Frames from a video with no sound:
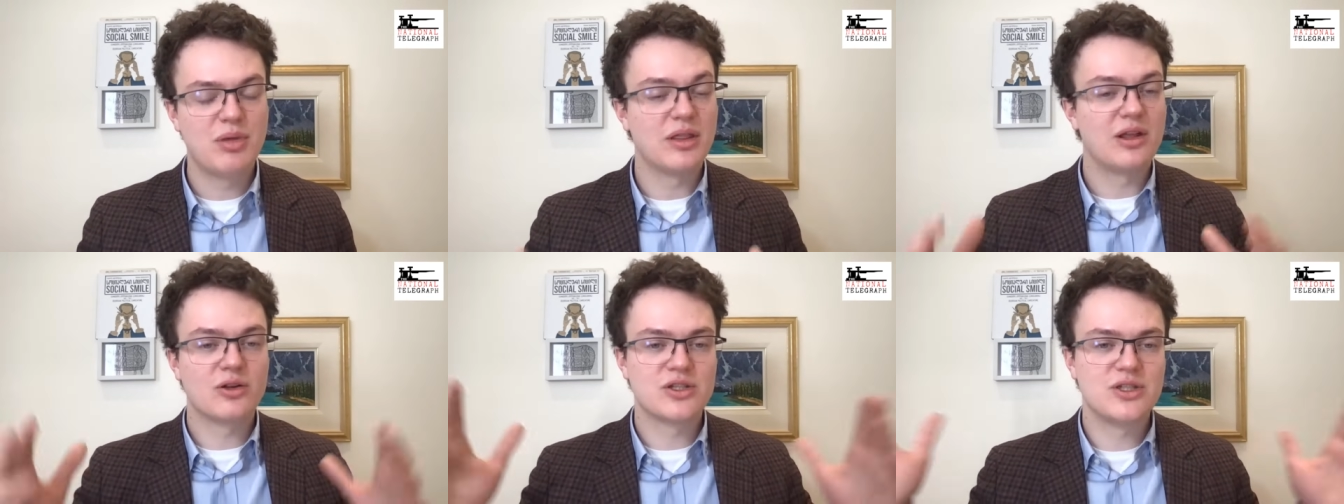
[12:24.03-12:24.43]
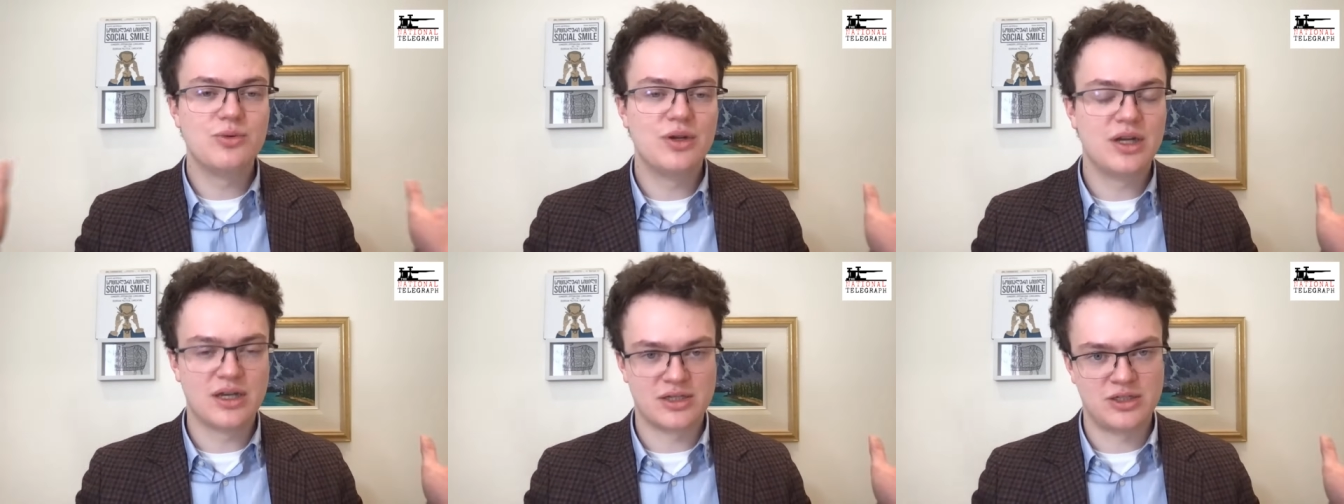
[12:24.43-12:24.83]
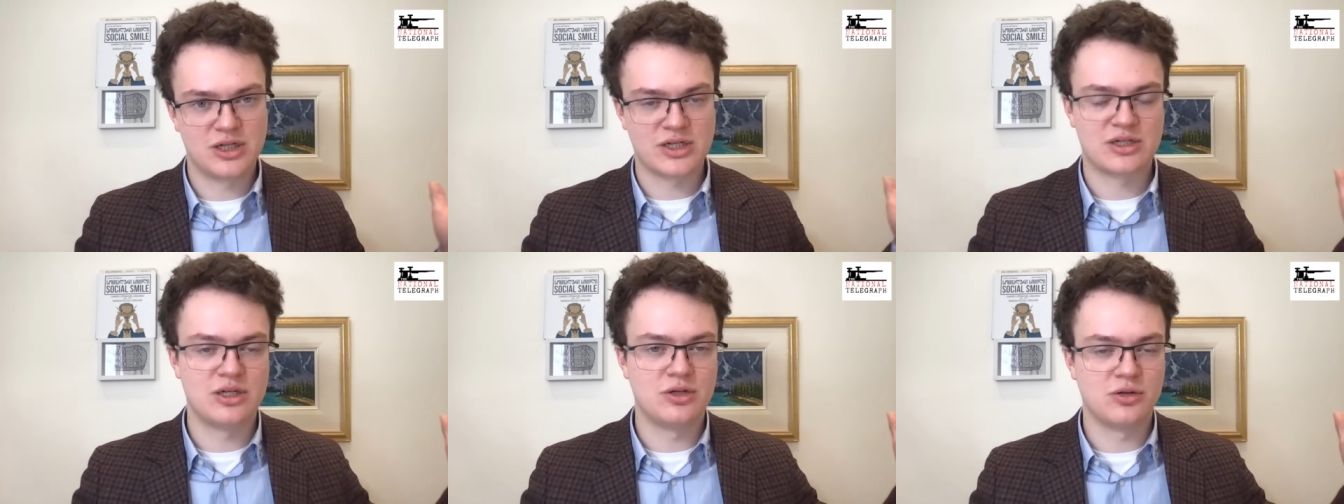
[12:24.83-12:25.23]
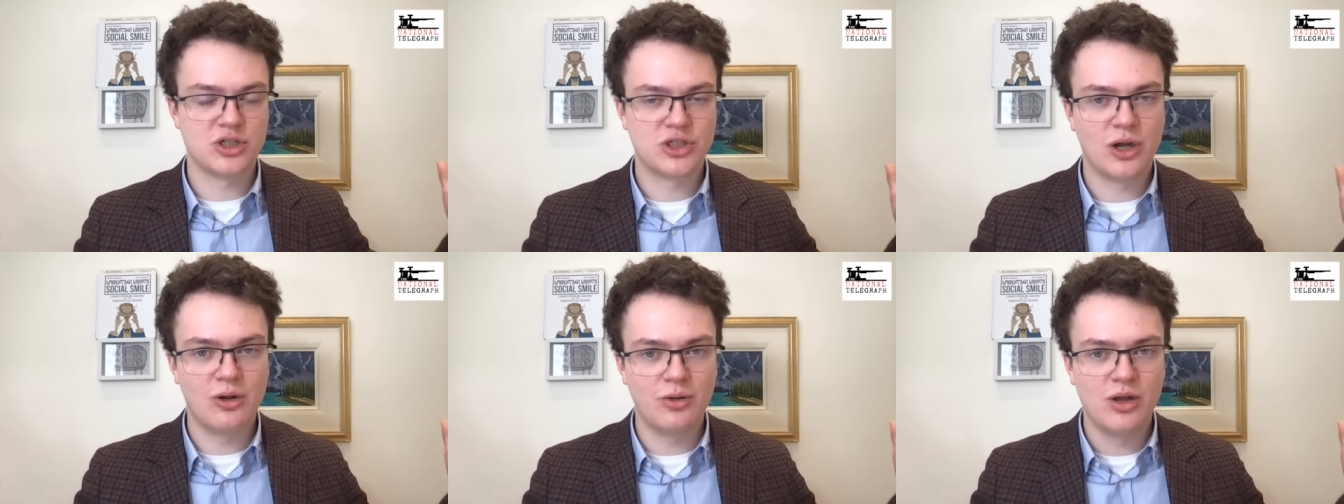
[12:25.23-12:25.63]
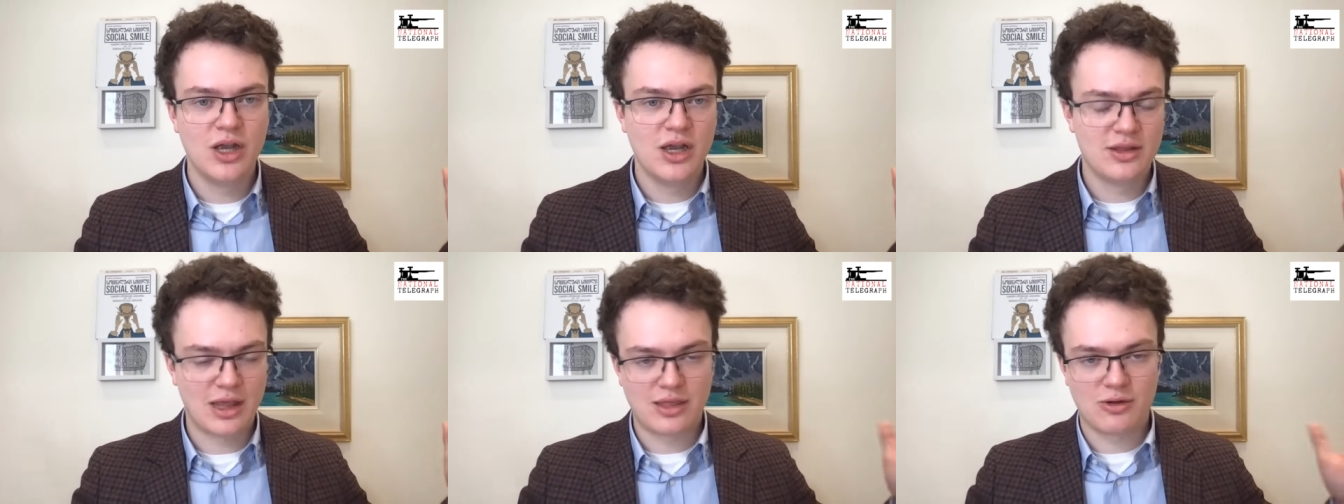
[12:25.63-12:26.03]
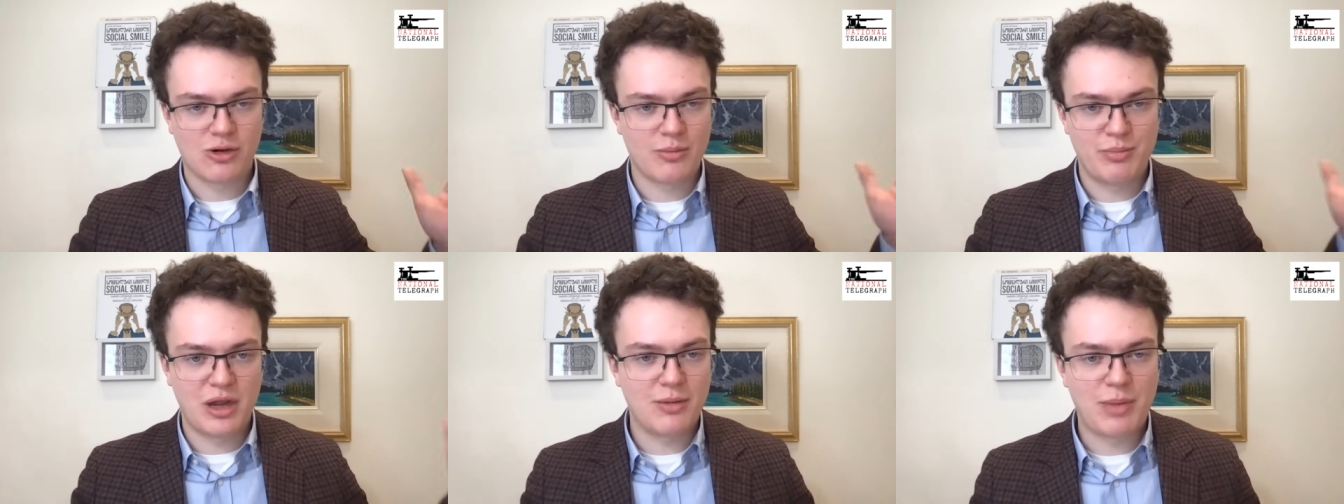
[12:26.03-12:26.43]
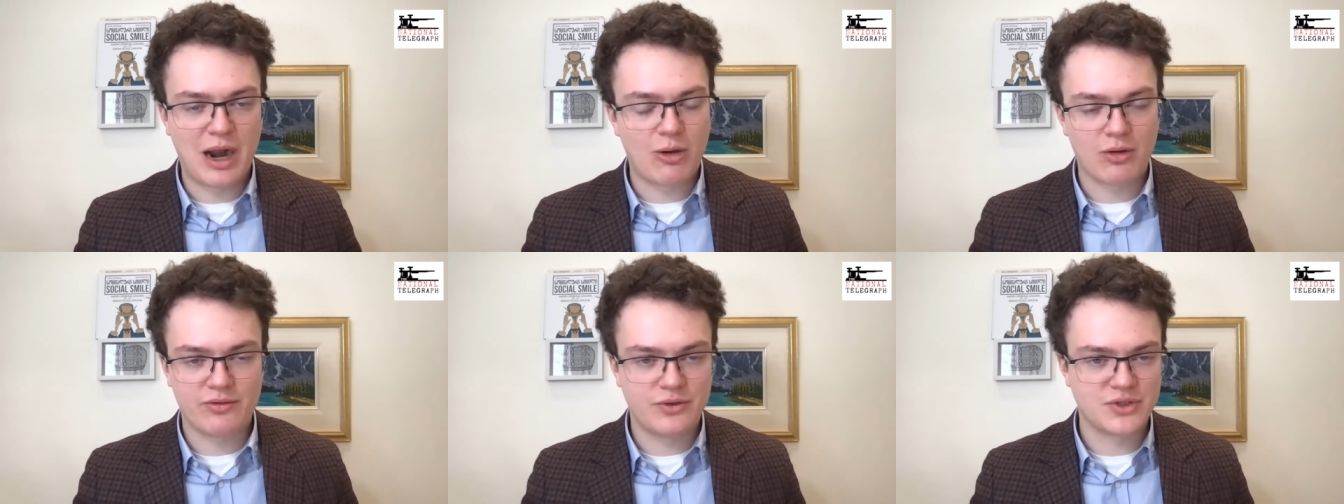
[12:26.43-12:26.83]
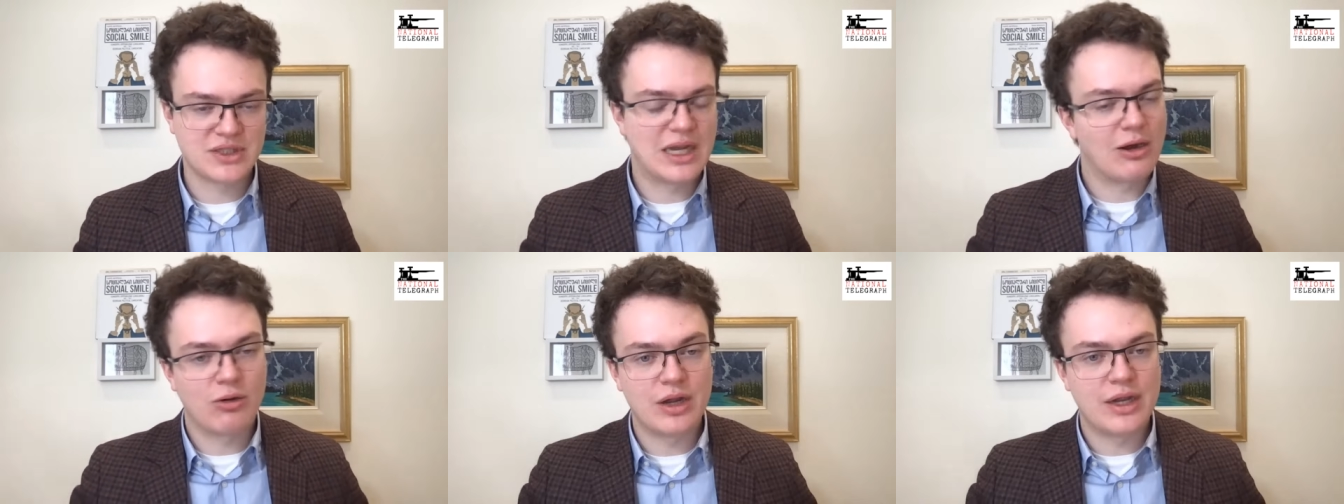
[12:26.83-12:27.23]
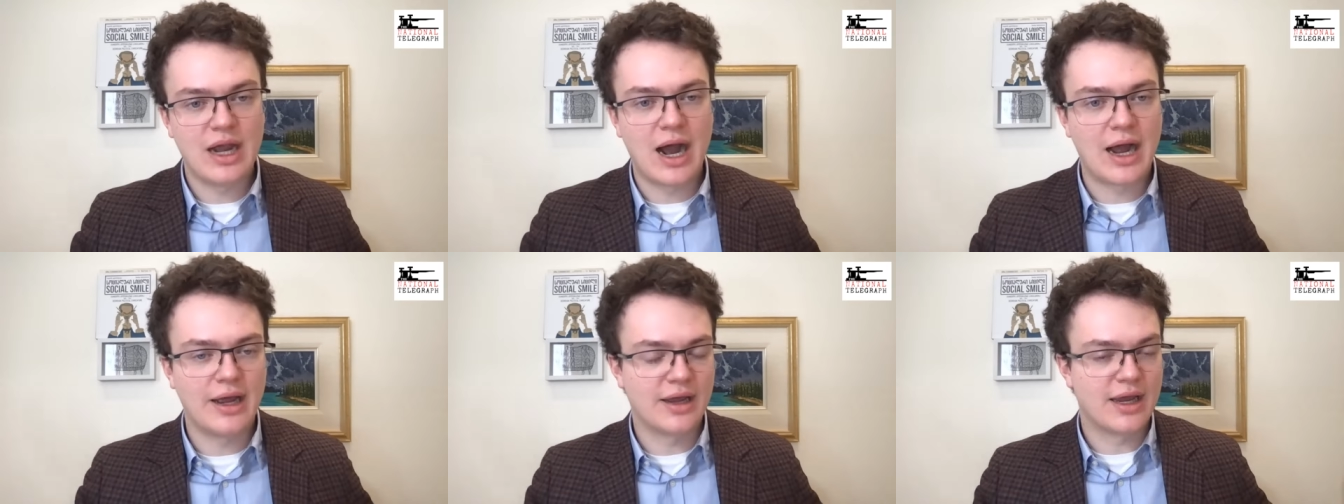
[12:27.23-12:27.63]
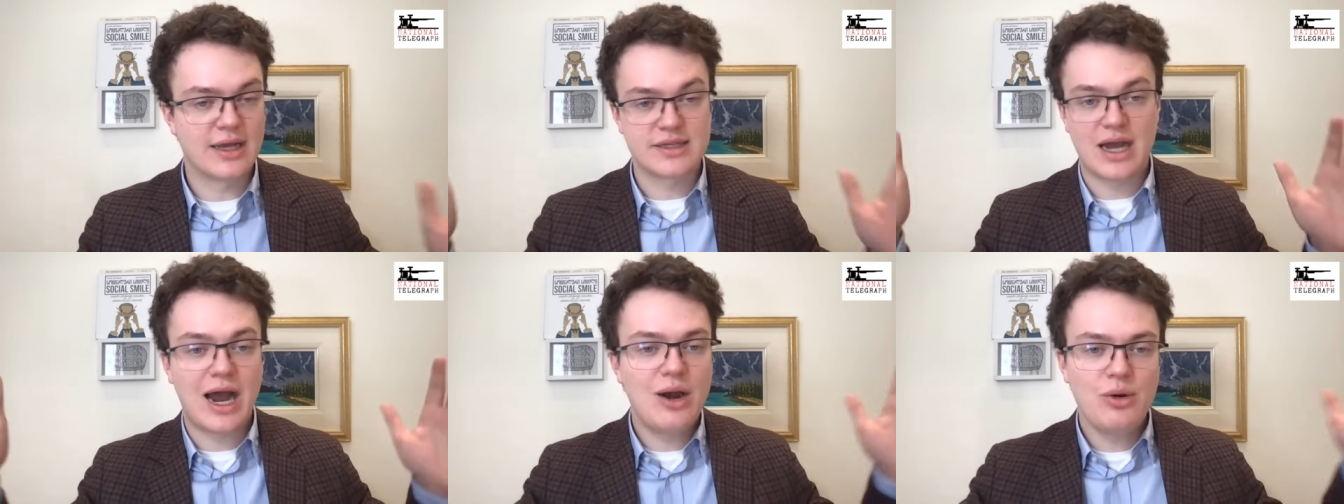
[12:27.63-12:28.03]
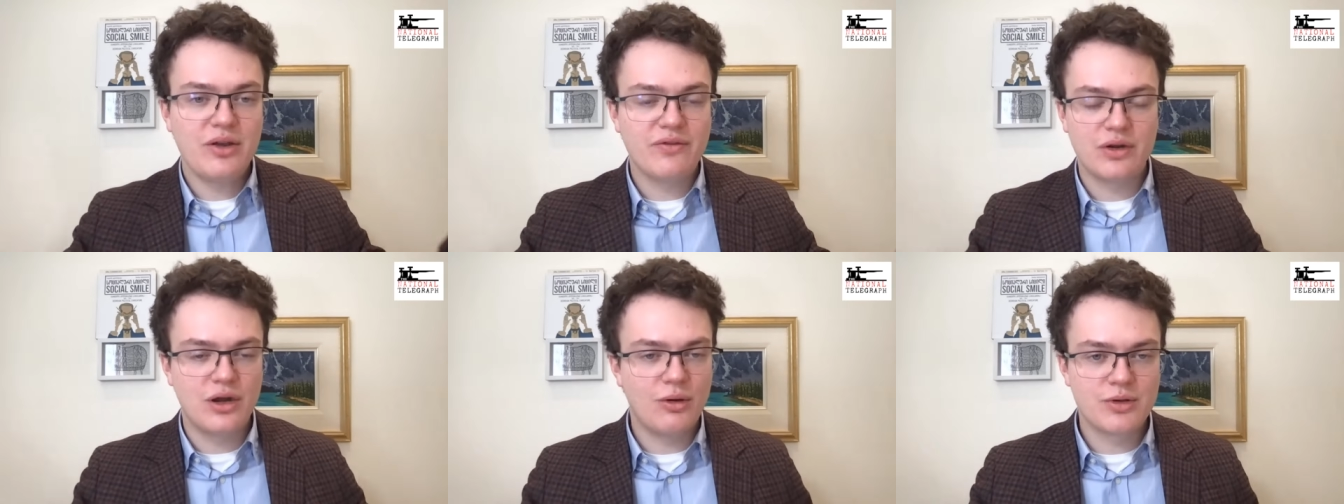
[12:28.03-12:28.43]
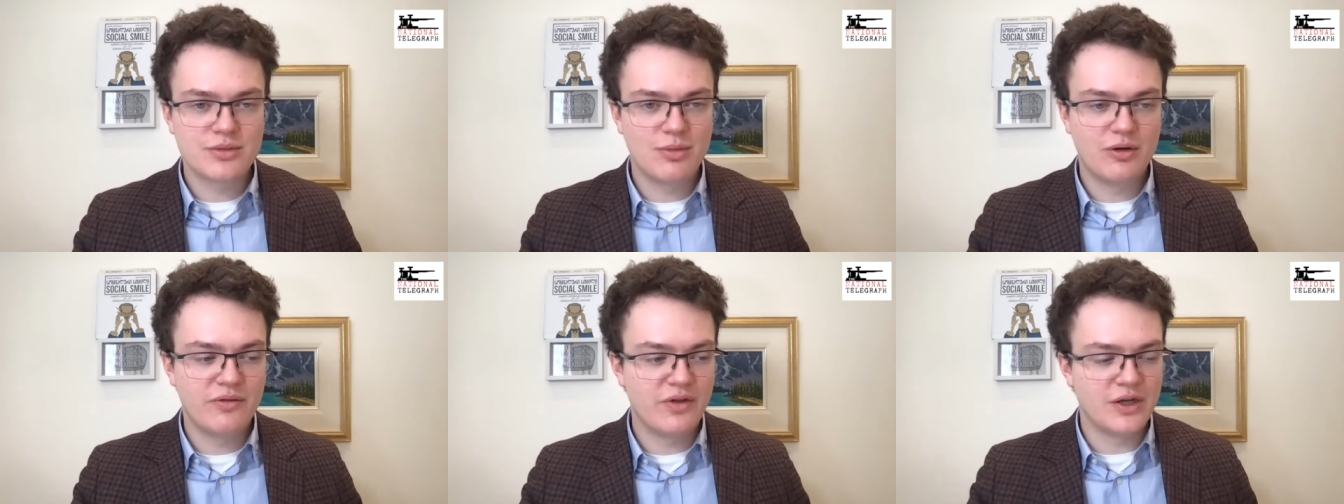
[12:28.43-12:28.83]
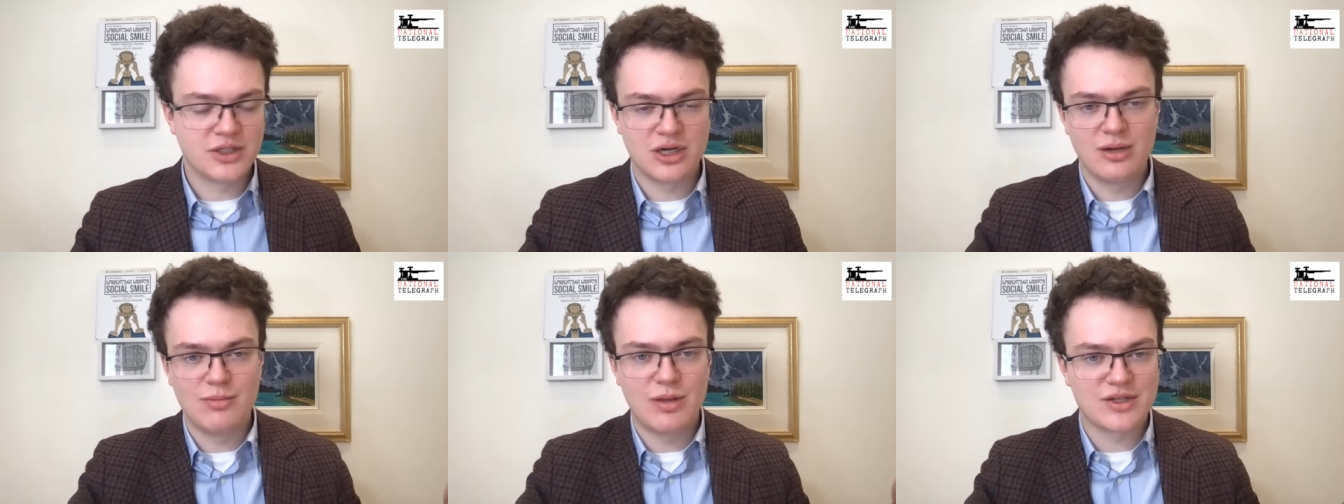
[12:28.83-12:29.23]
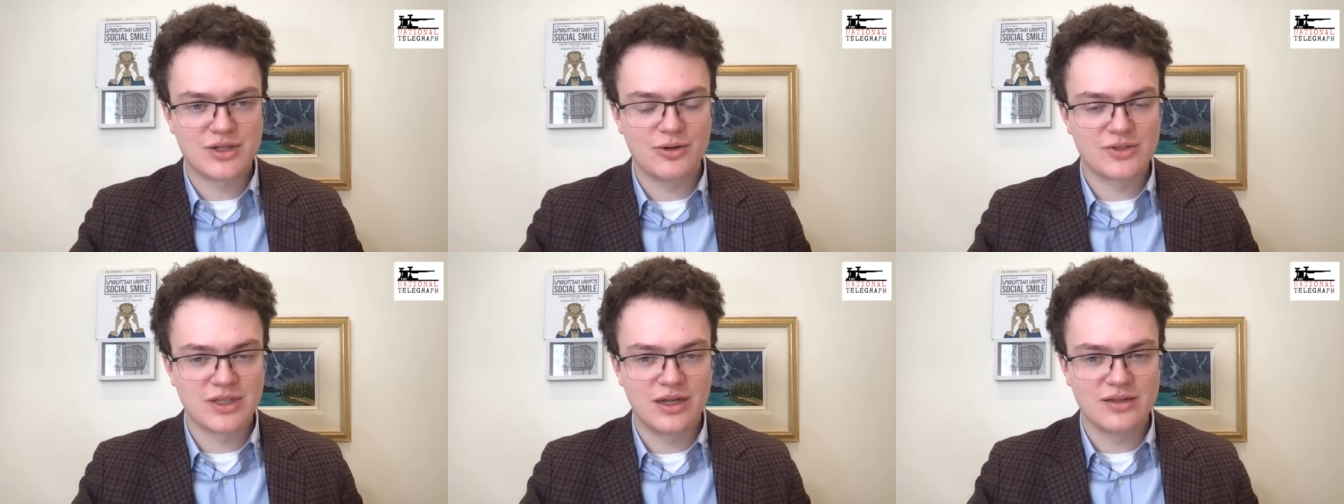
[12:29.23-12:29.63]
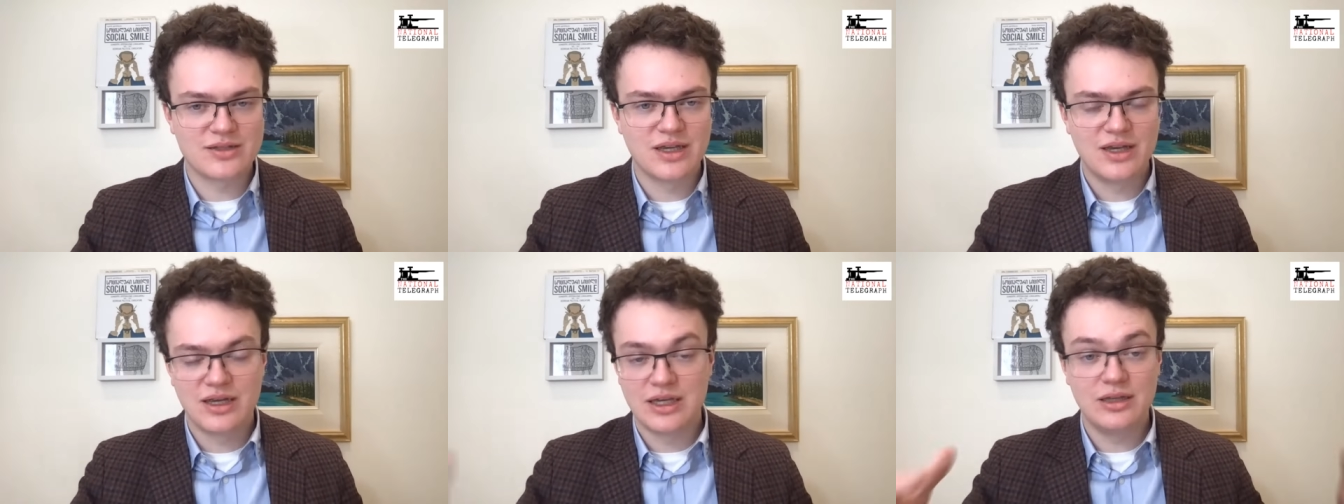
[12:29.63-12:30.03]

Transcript: but they're suing us just to show that they're a big, powerful, scary guy, I guess. I don't even know his motivation. It makes no sense.